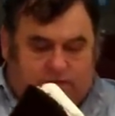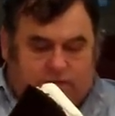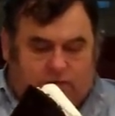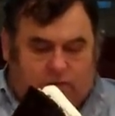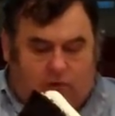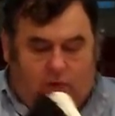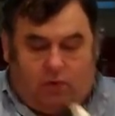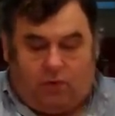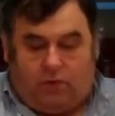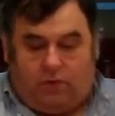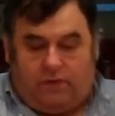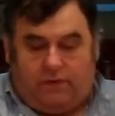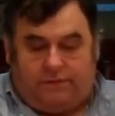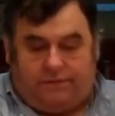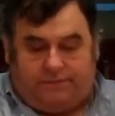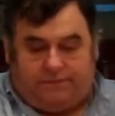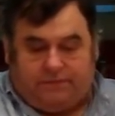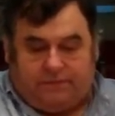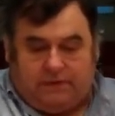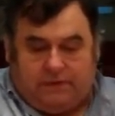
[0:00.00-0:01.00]
So
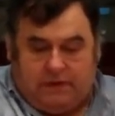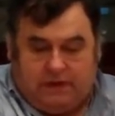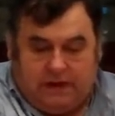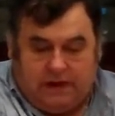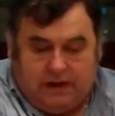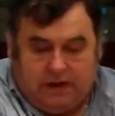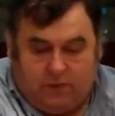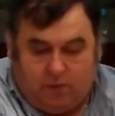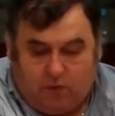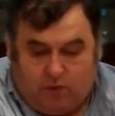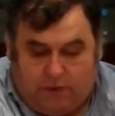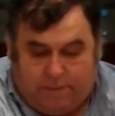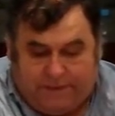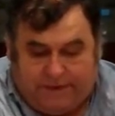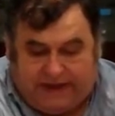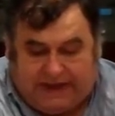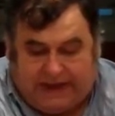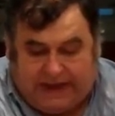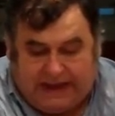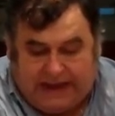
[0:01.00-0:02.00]
we
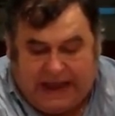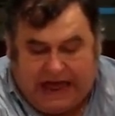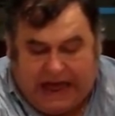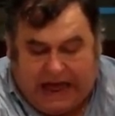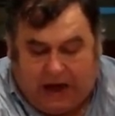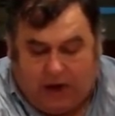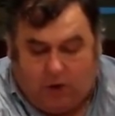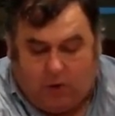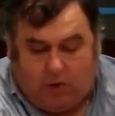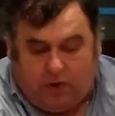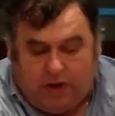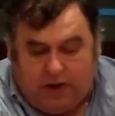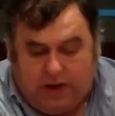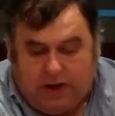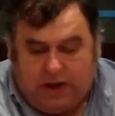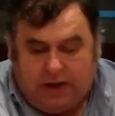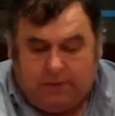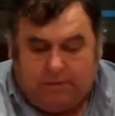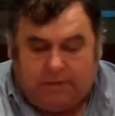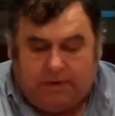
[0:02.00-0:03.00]
begin now
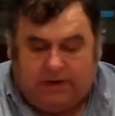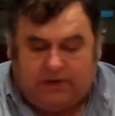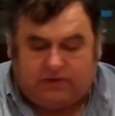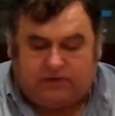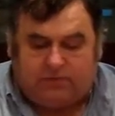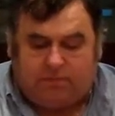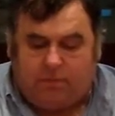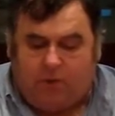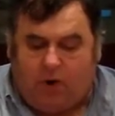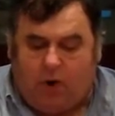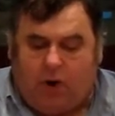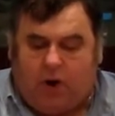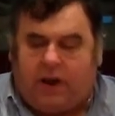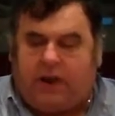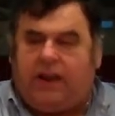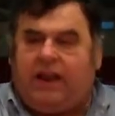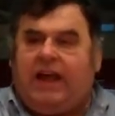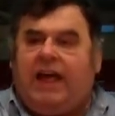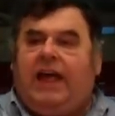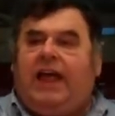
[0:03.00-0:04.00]

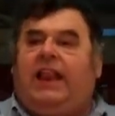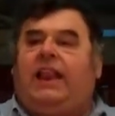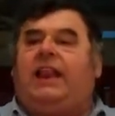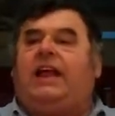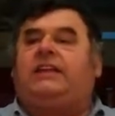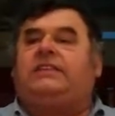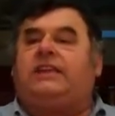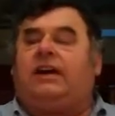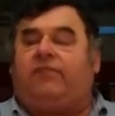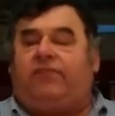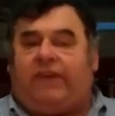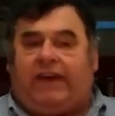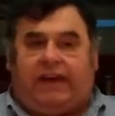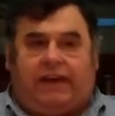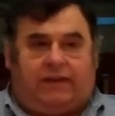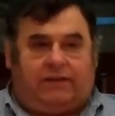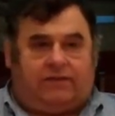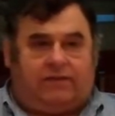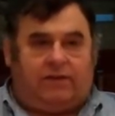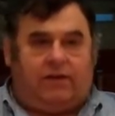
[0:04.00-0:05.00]
Mizmor le
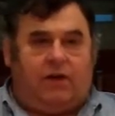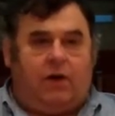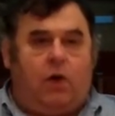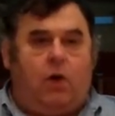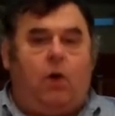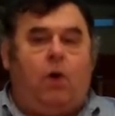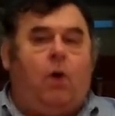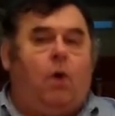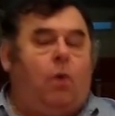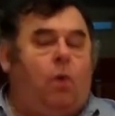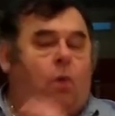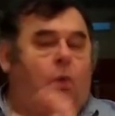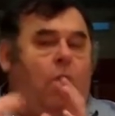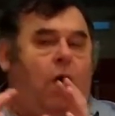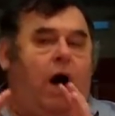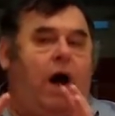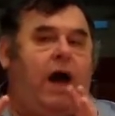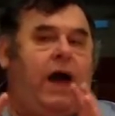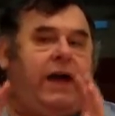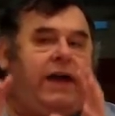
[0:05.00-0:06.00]
David.
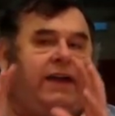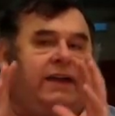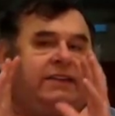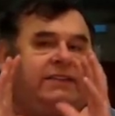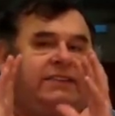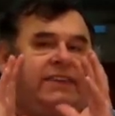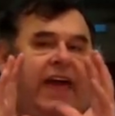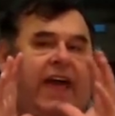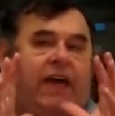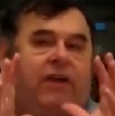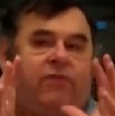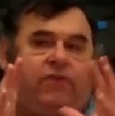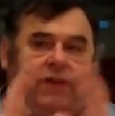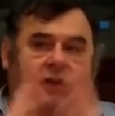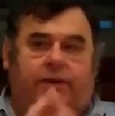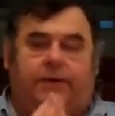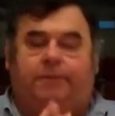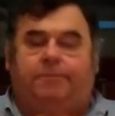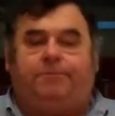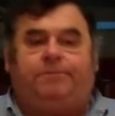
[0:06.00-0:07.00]
Why
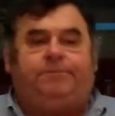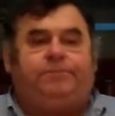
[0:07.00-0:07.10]
David?